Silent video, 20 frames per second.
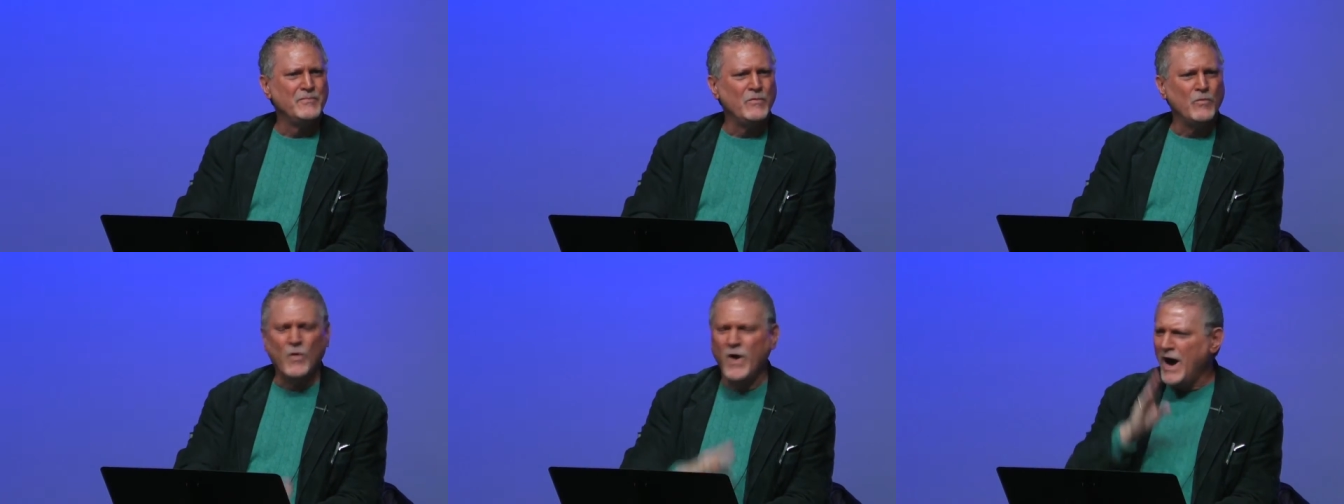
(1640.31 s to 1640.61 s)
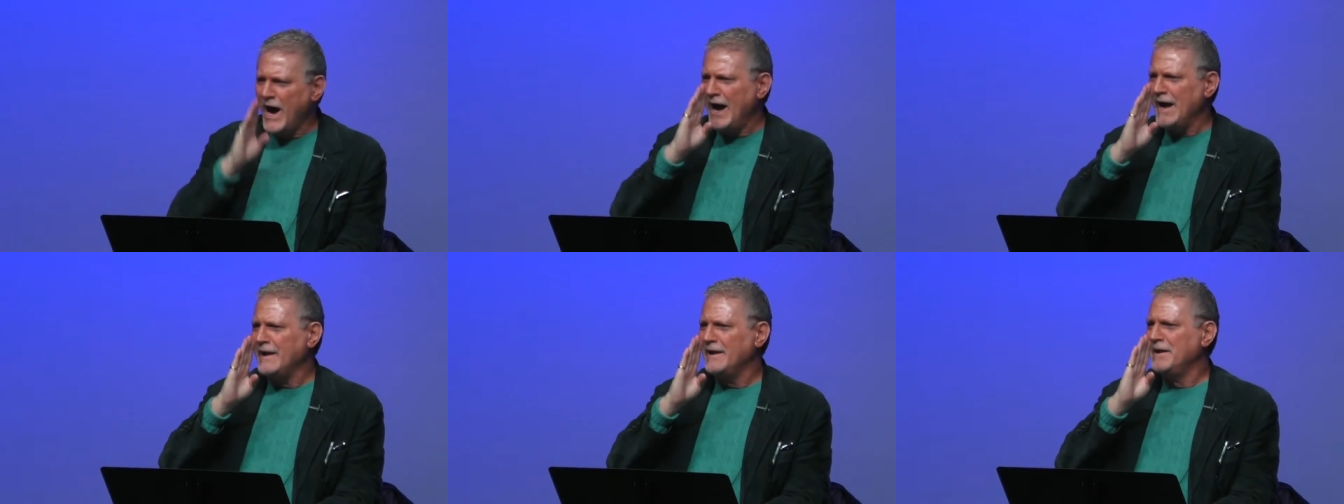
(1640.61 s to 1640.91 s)

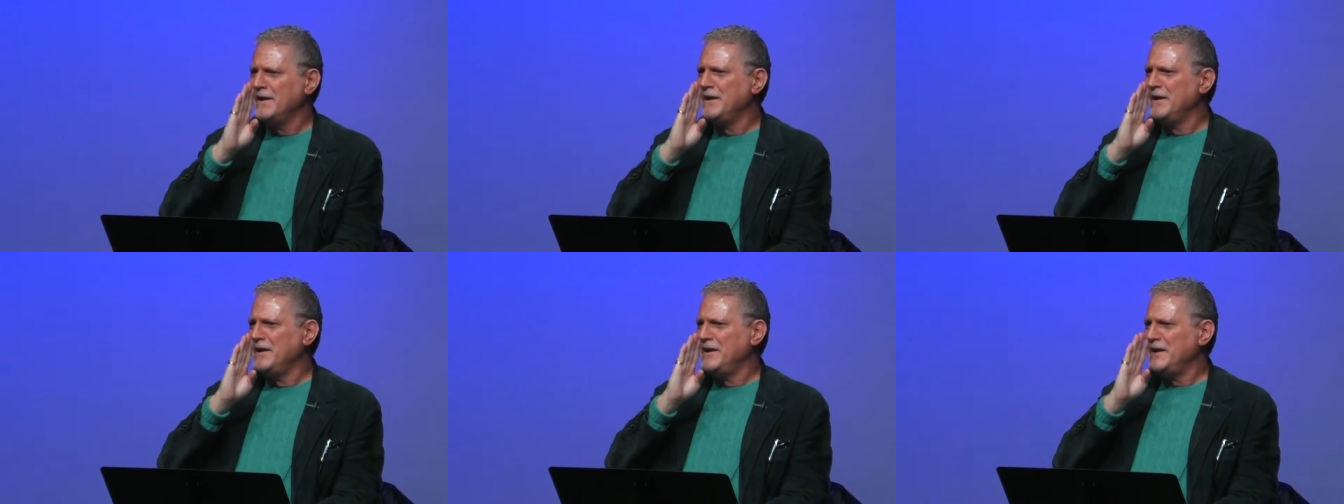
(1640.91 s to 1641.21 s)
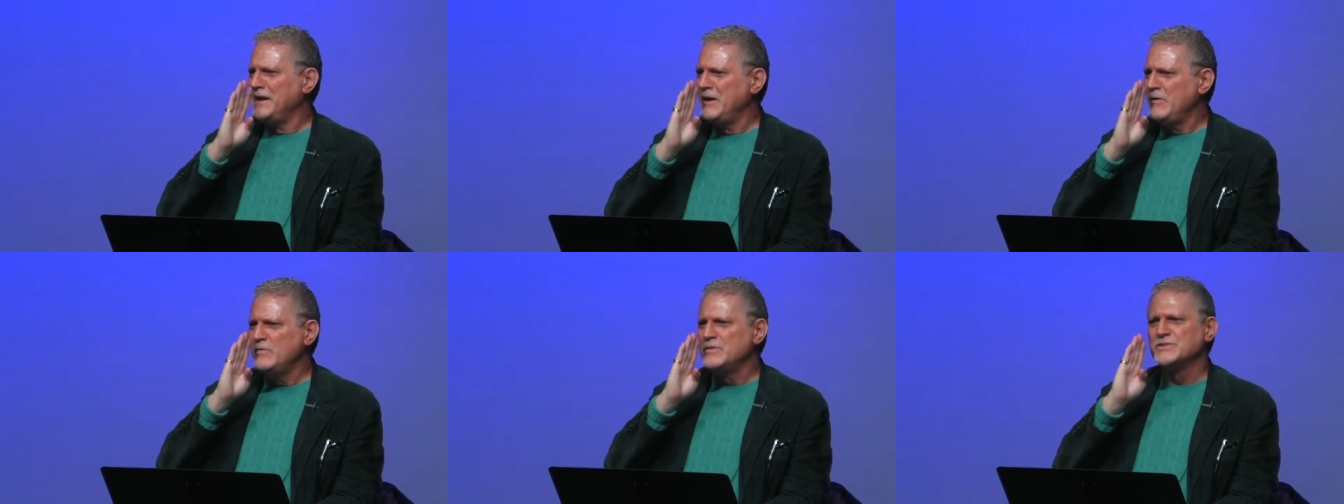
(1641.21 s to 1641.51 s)
Why?
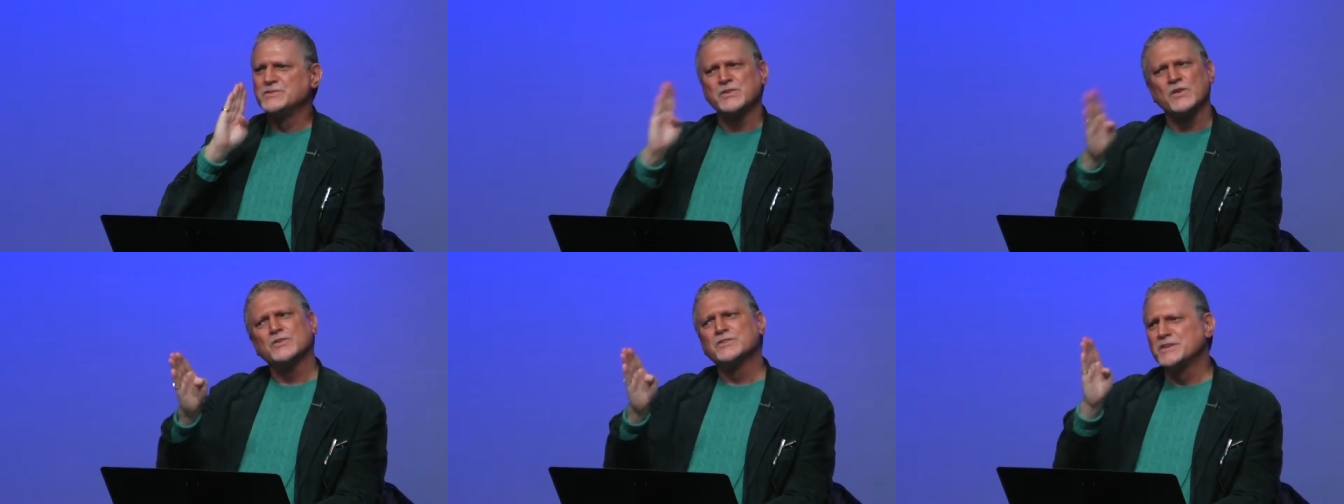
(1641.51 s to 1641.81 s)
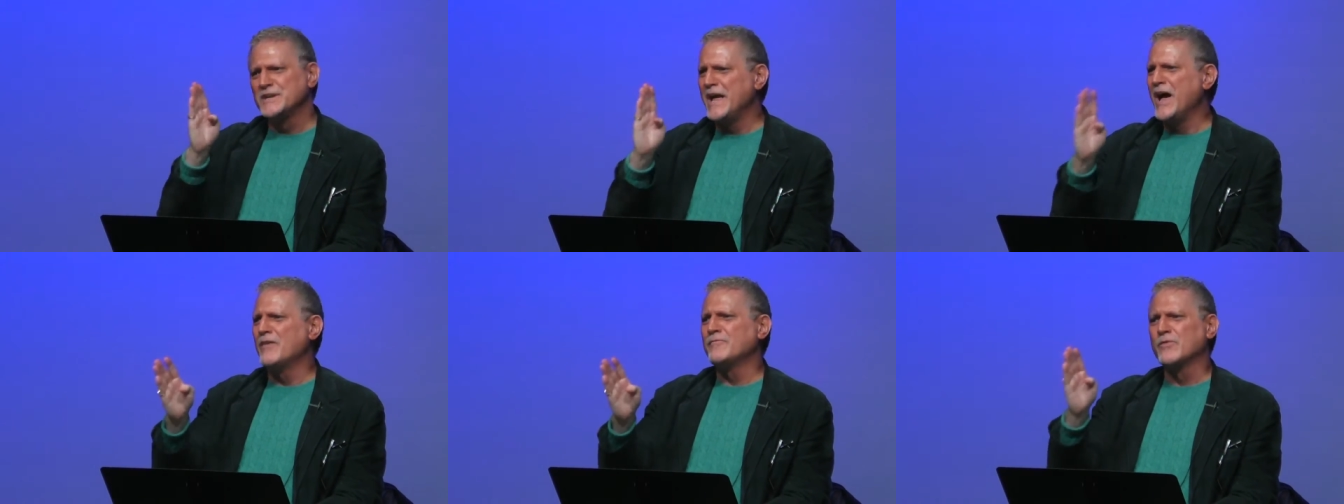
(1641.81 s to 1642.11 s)
He was
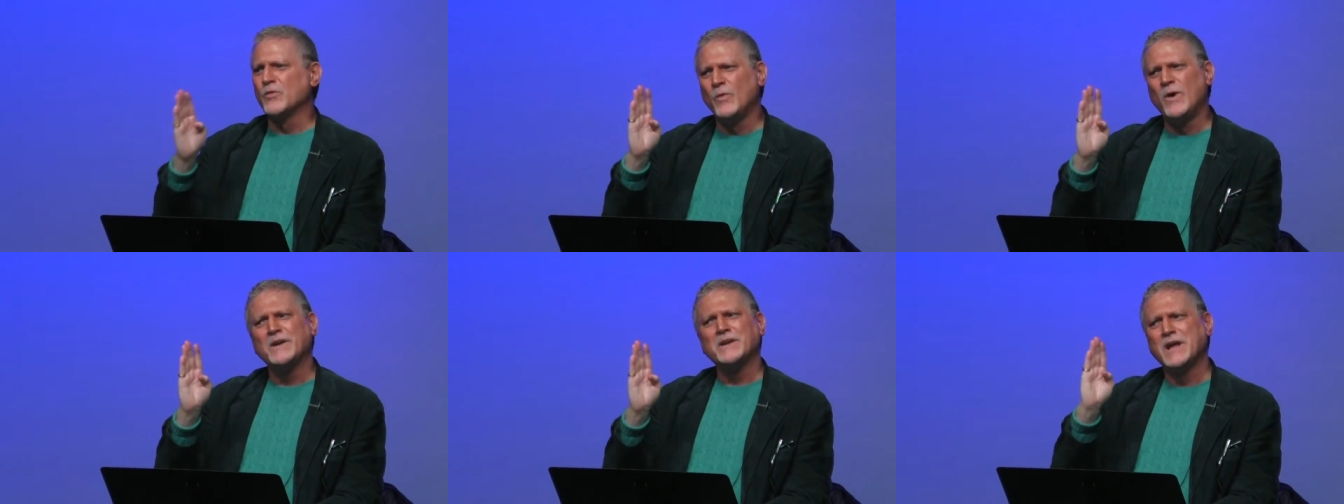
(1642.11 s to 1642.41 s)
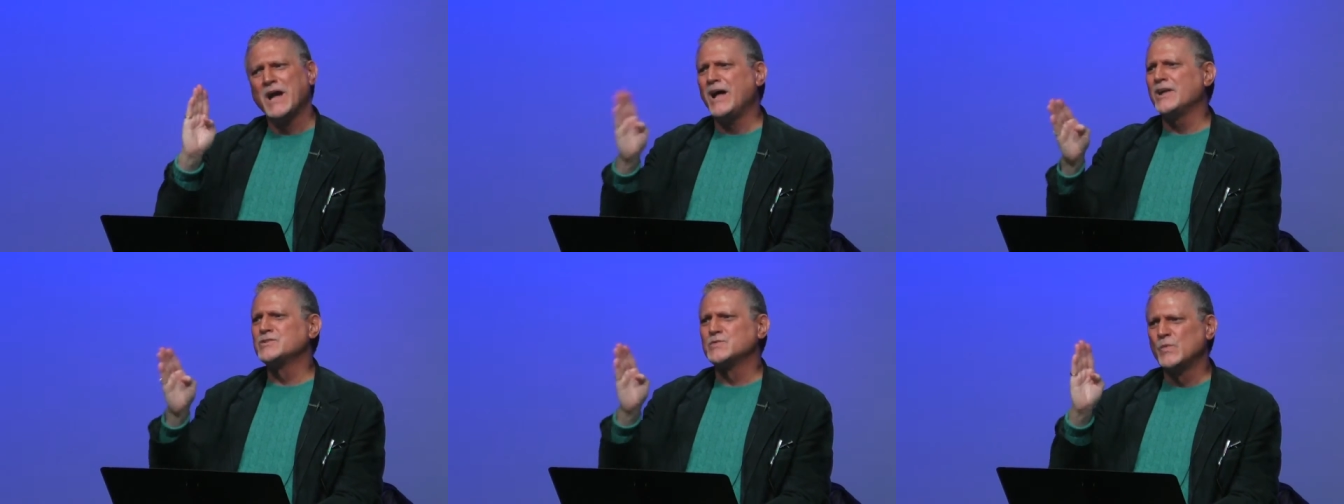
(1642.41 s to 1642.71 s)
searching out for what
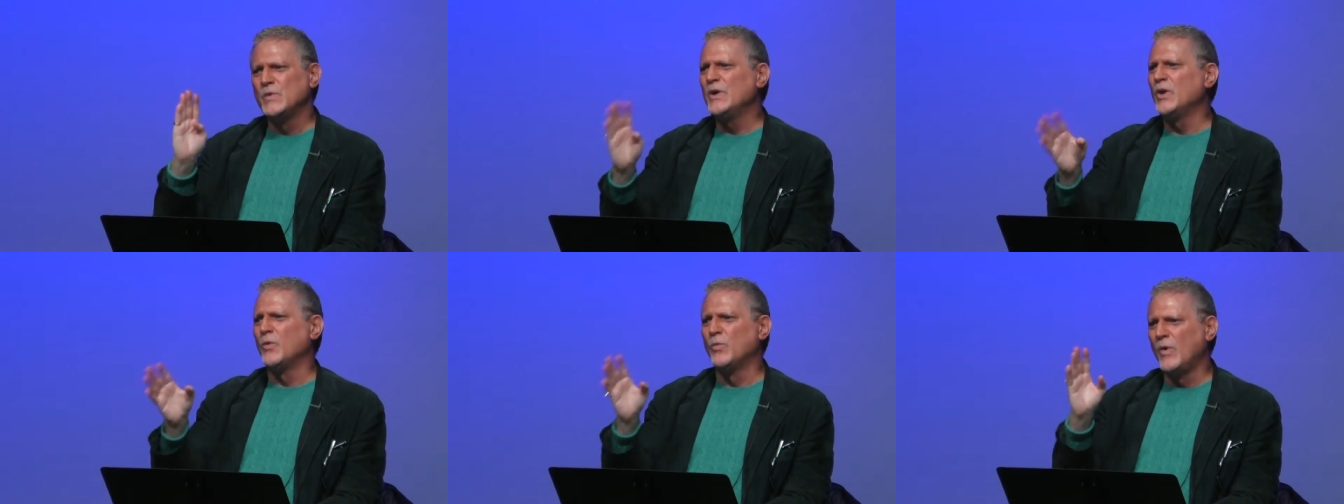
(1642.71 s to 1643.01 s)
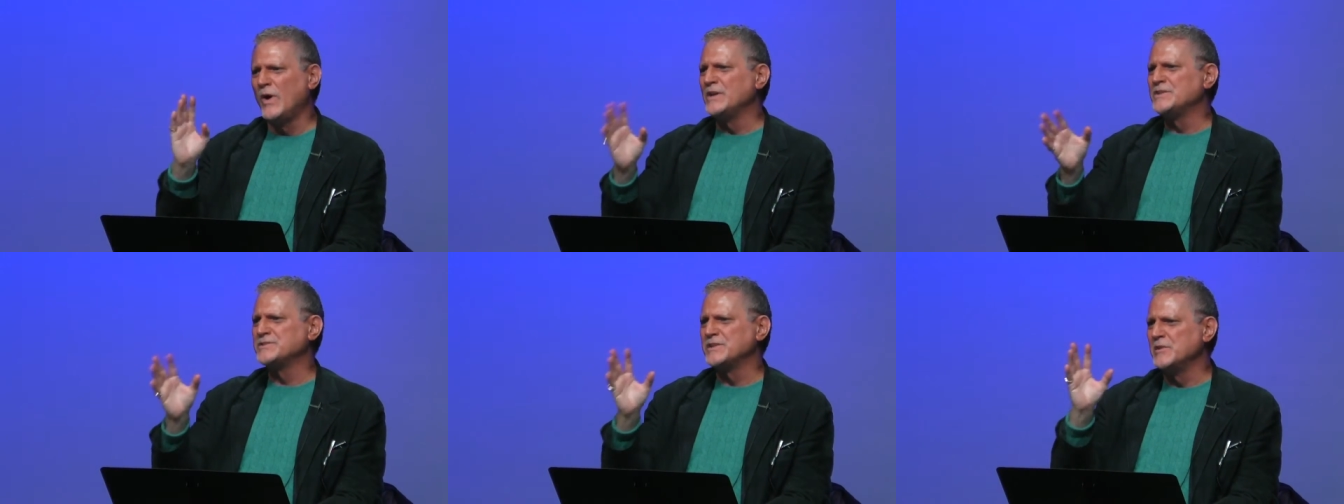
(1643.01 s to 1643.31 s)
God's will
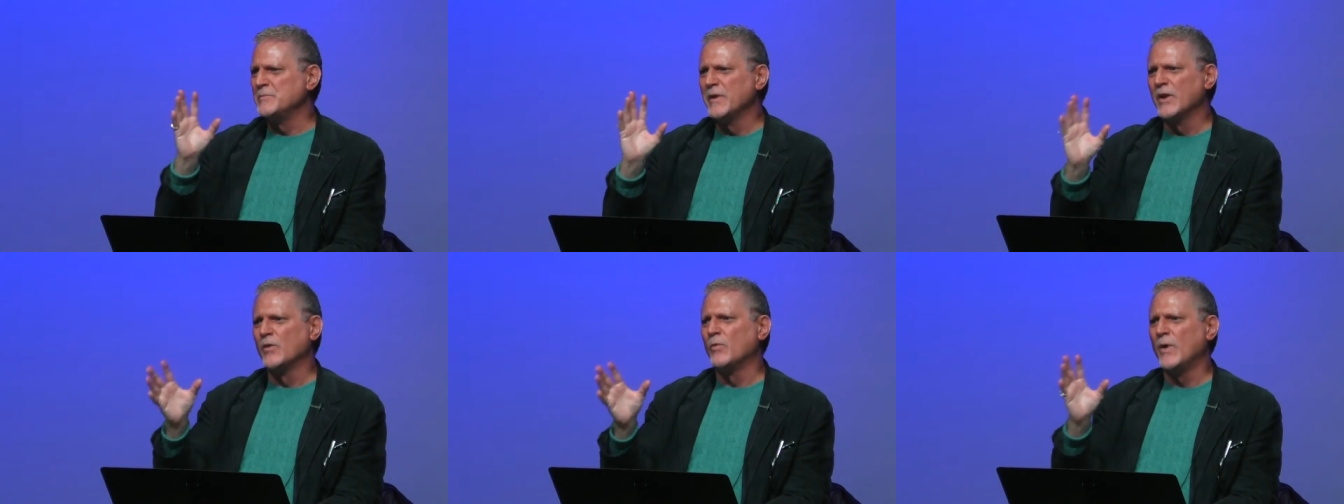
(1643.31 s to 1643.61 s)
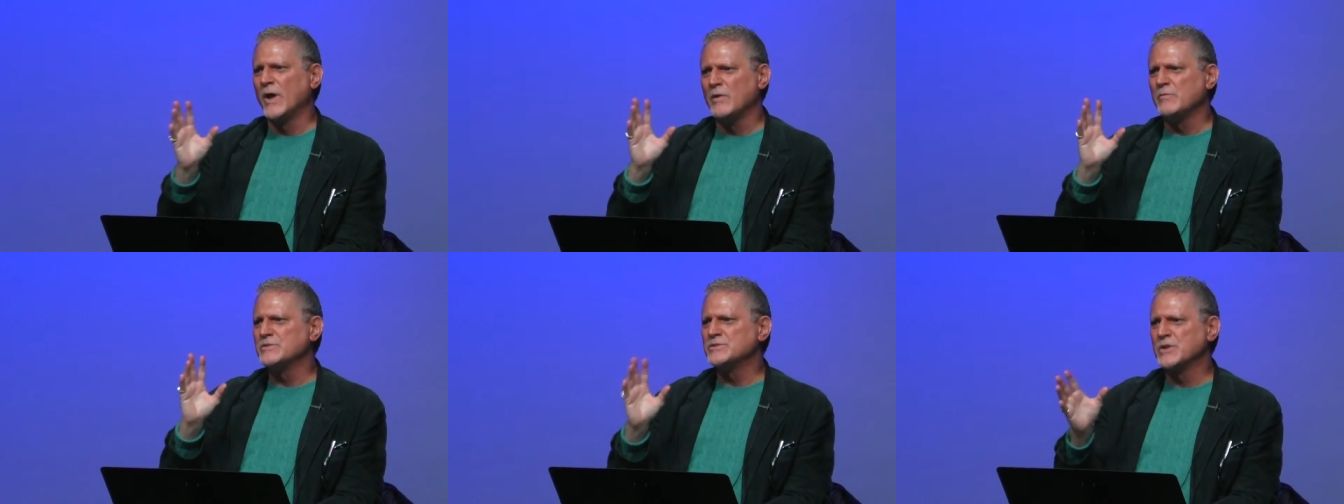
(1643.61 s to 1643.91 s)
was in the middle of
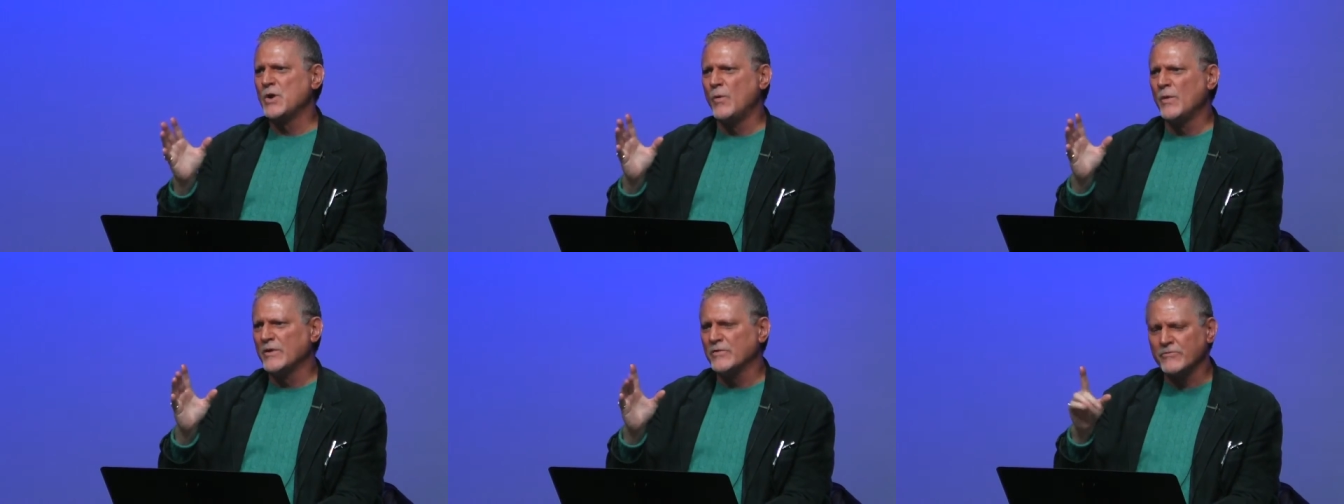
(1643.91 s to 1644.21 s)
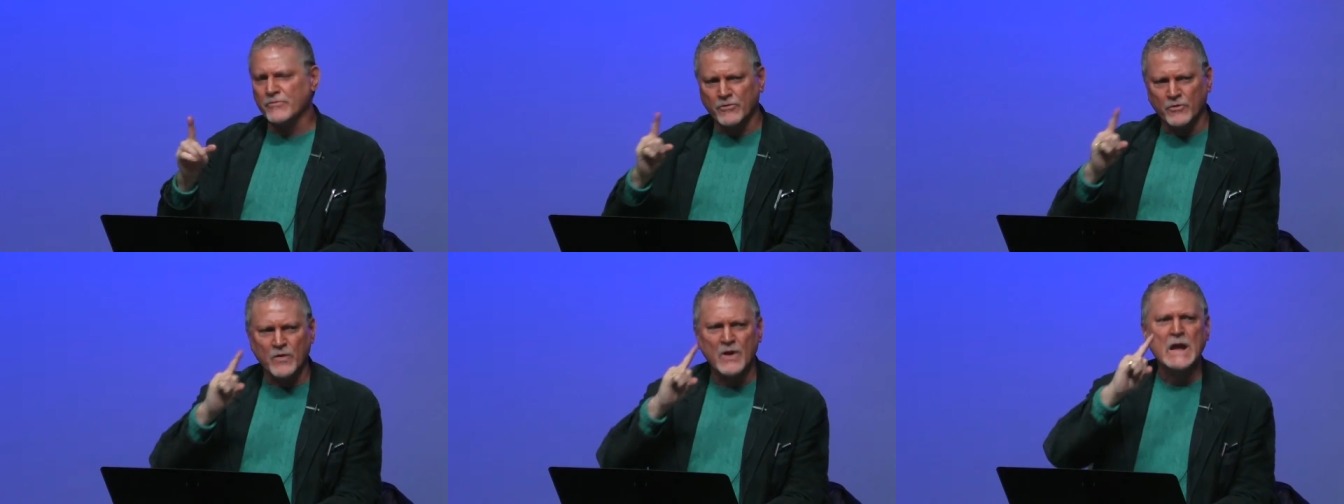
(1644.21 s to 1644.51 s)
what he was going
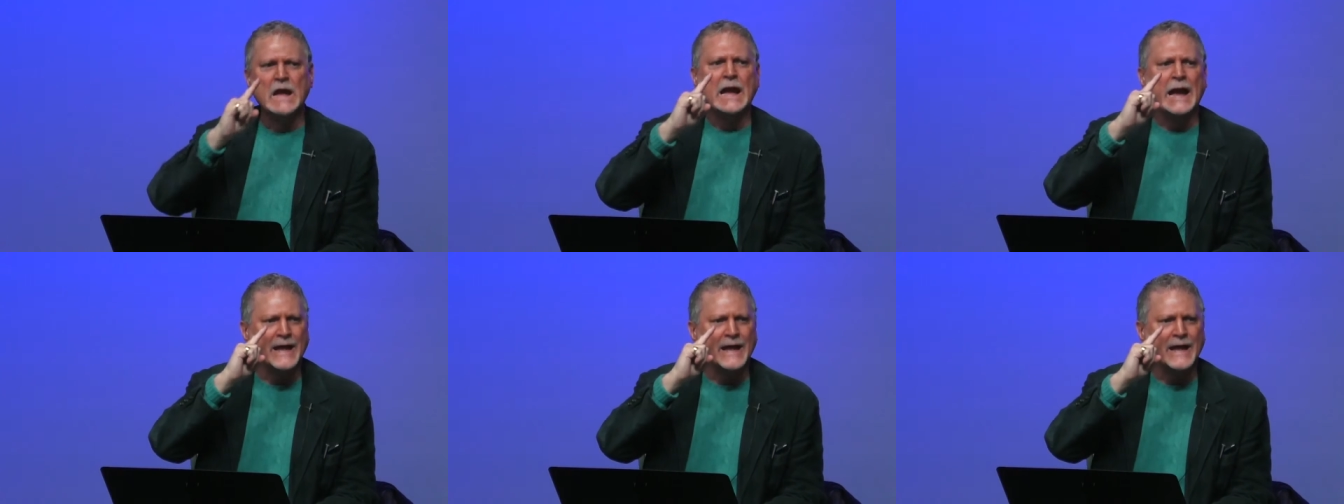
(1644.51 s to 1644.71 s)
through,